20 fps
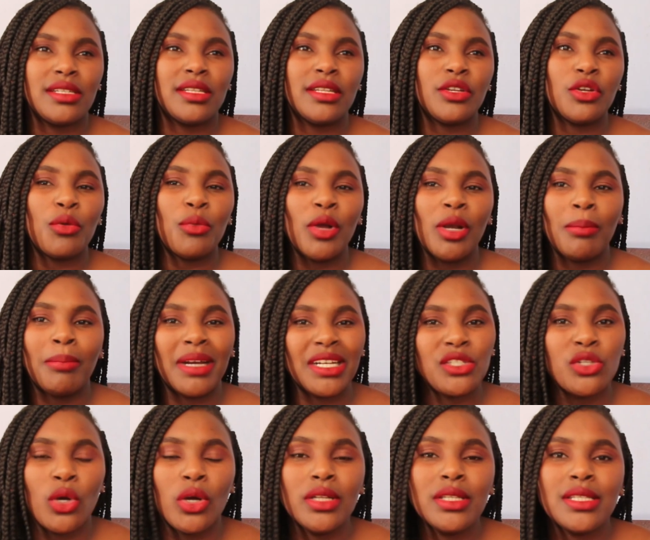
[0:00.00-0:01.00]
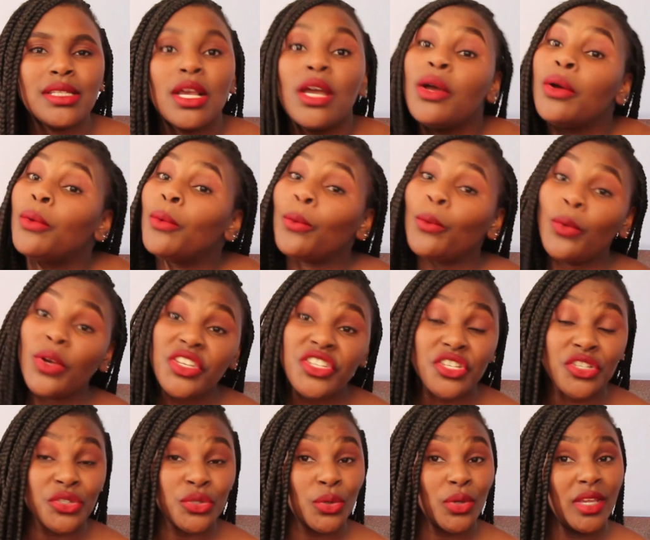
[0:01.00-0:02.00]
the normal buttons, which
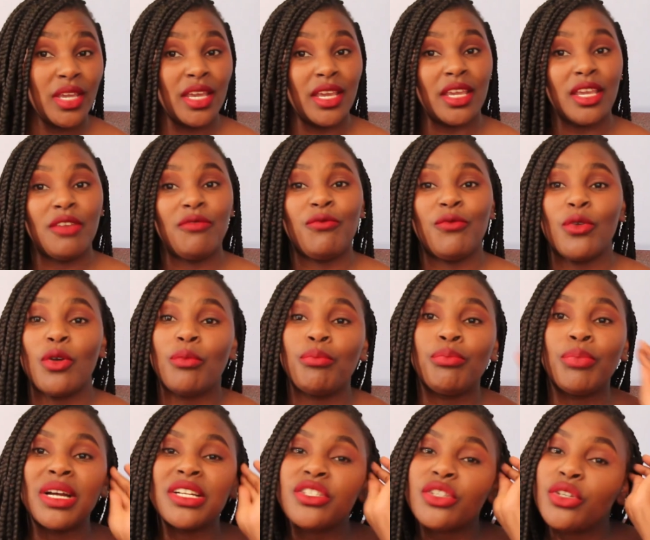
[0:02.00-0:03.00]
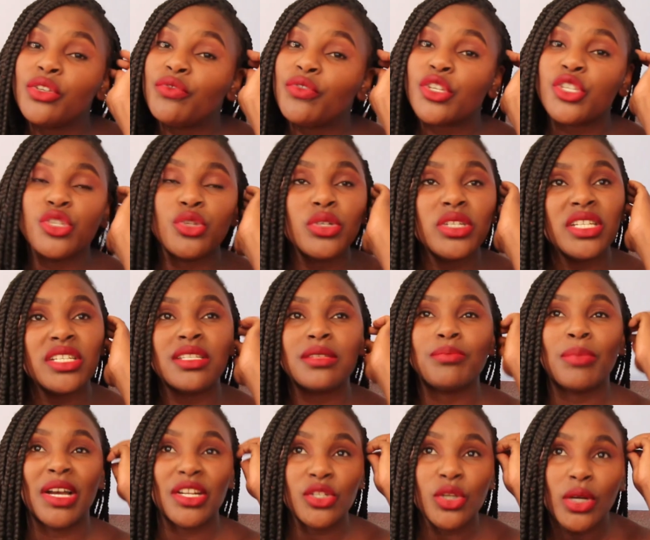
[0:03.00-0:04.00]
is okay. If your suit is
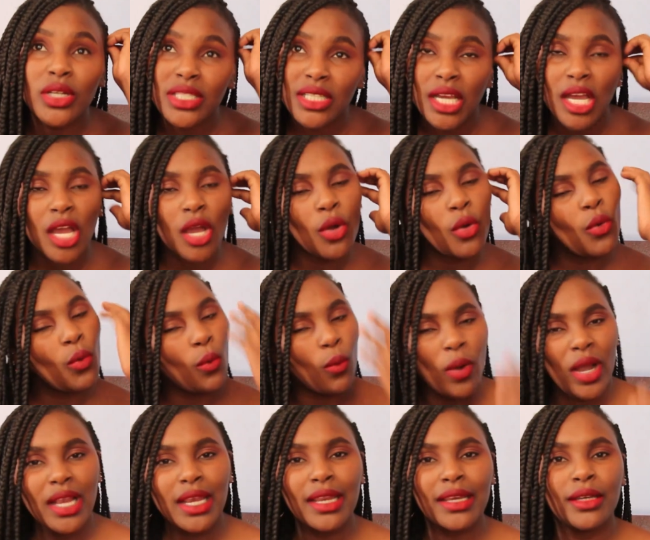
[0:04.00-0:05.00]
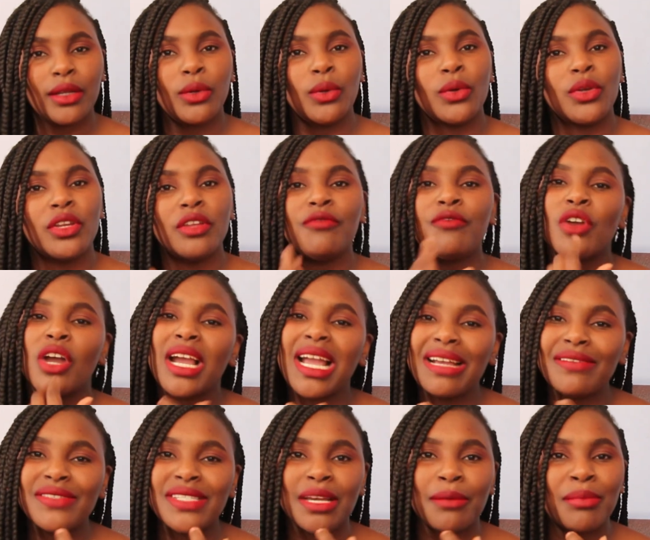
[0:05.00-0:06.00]
buttoned, well and good. If your
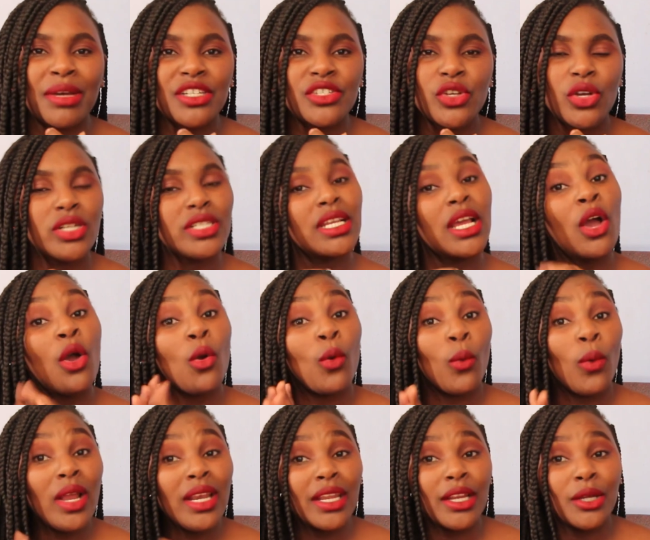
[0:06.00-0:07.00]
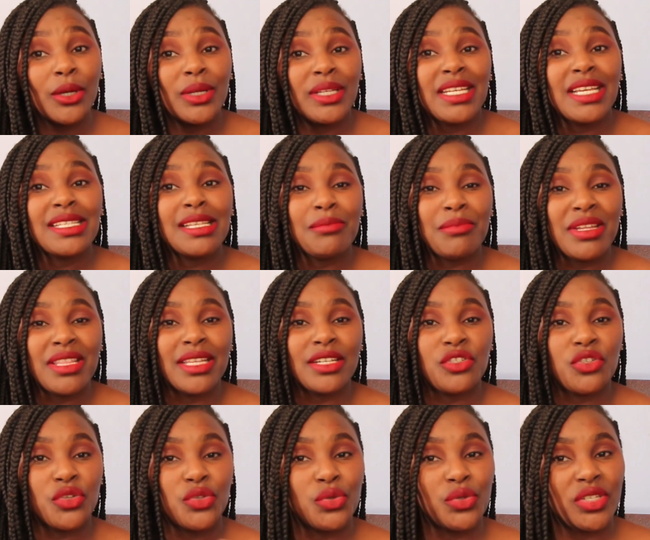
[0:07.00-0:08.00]
cuffs are buttoned, well and good. Doesn't mean
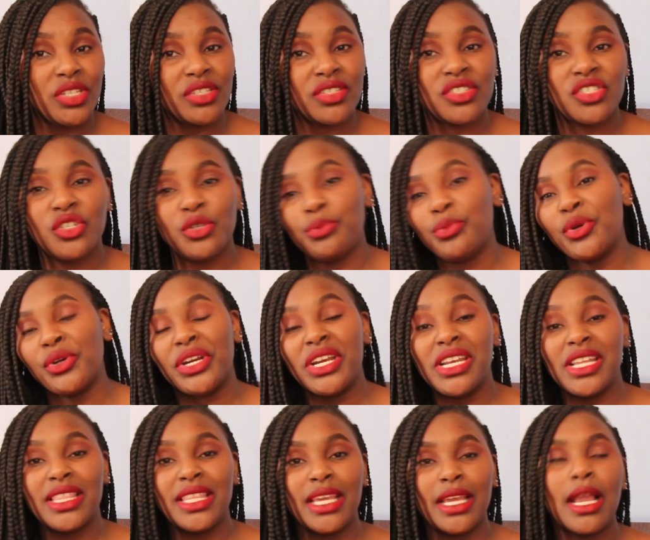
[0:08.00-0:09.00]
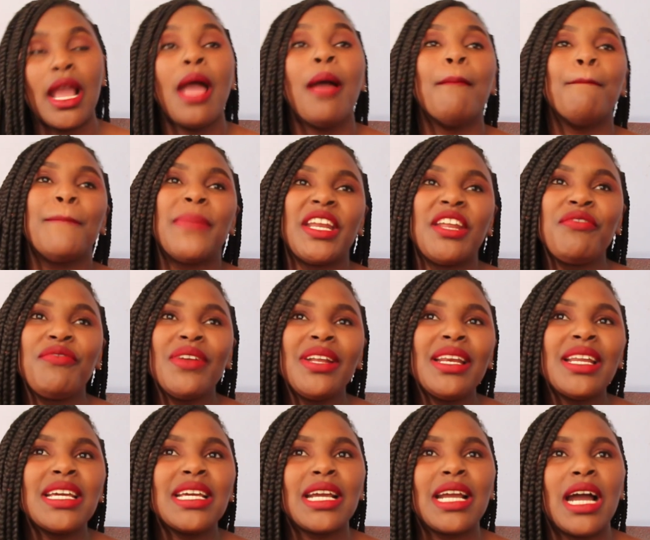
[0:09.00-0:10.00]
that your suit is cheap or anything, but I feel
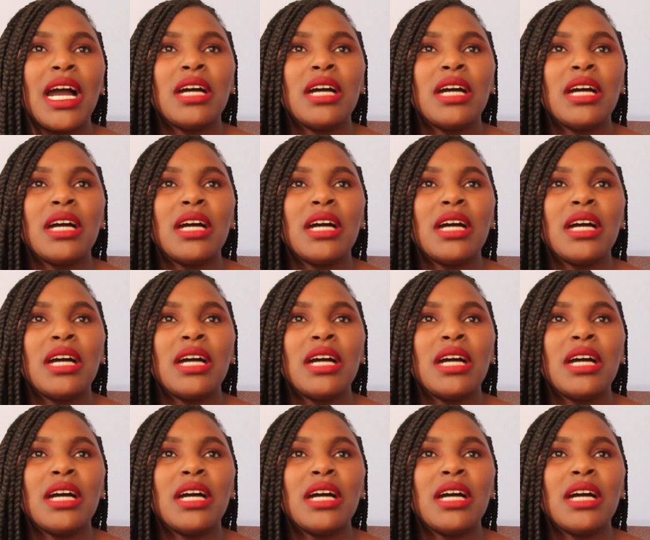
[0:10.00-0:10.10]
like